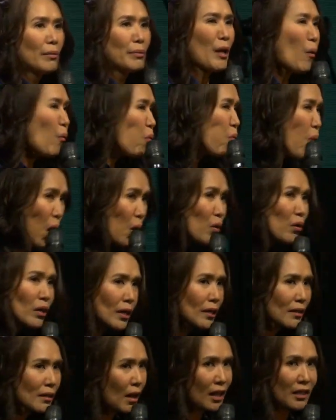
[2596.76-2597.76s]
The
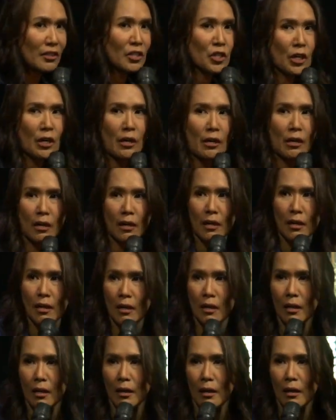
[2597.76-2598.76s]
woke culture.
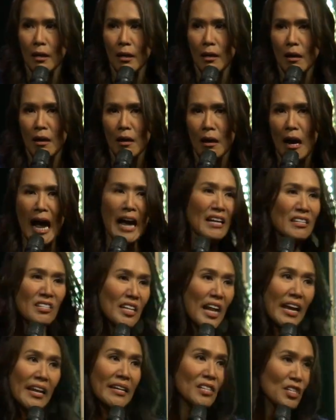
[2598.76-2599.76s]
I
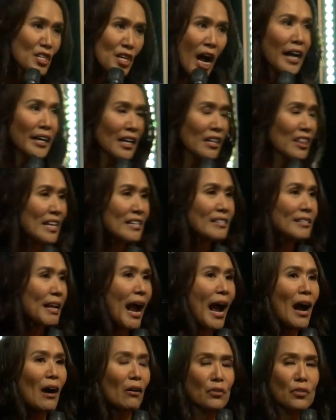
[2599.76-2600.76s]
say it's not in this
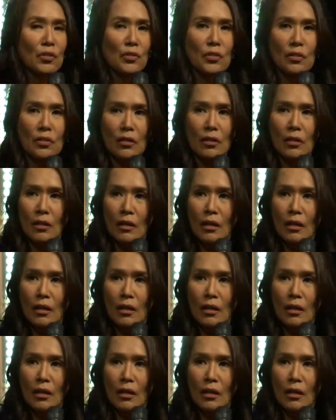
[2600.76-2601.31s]
house